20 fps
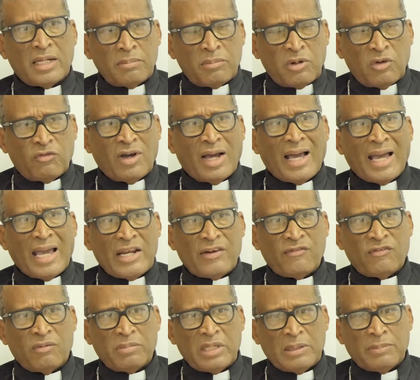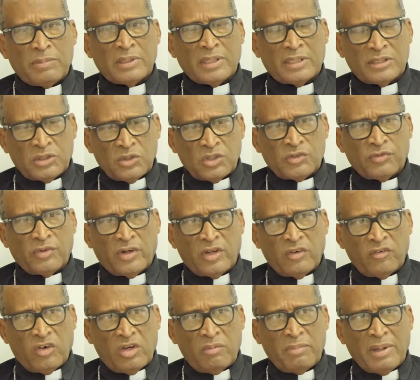and provide for people at those very,
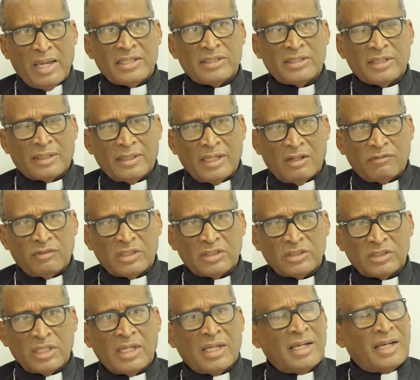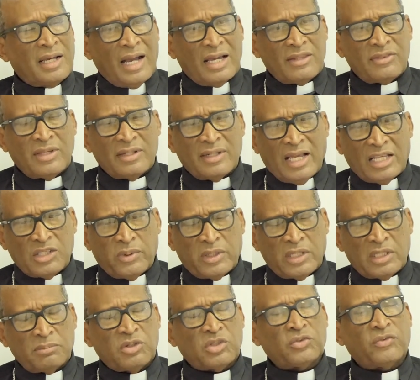very basic levels. I think that's one
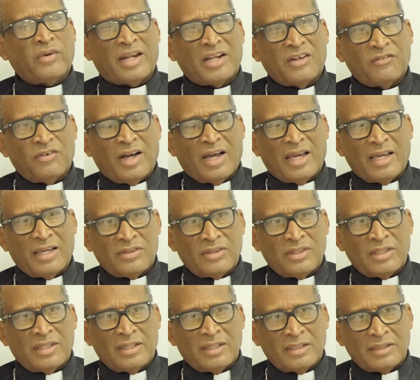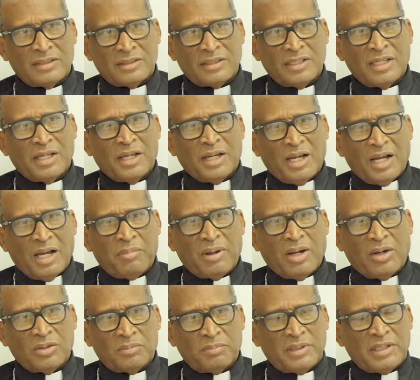of the most gratifying things
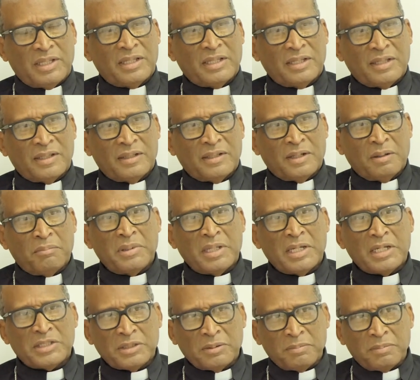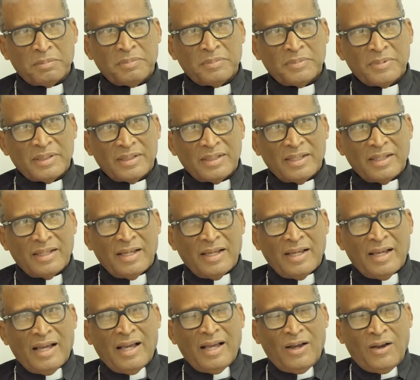about being a bishop.
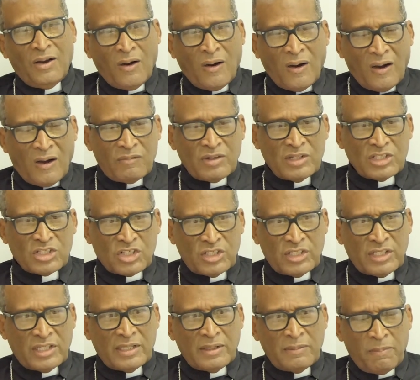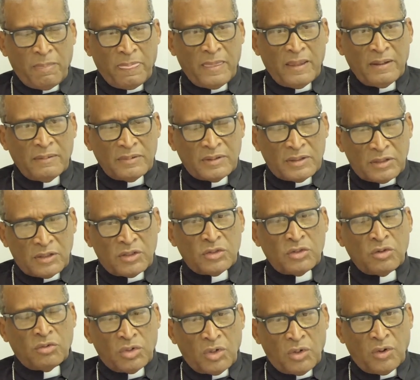Obviously,
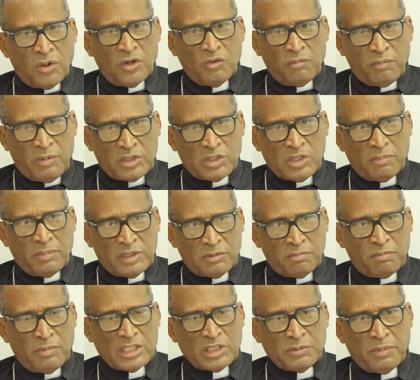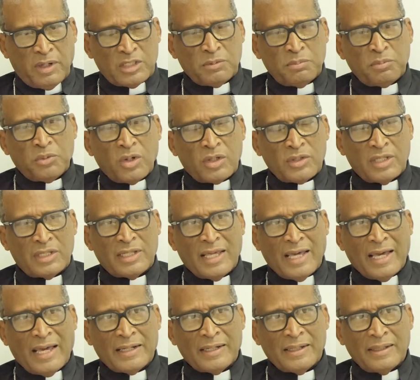the role of bishop is much, much more than
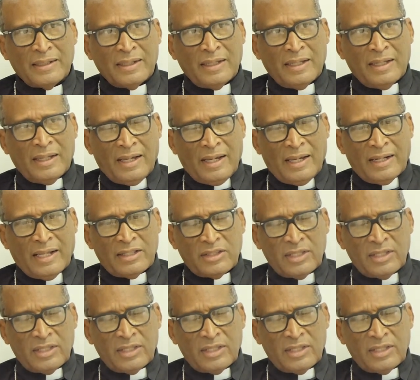that. And I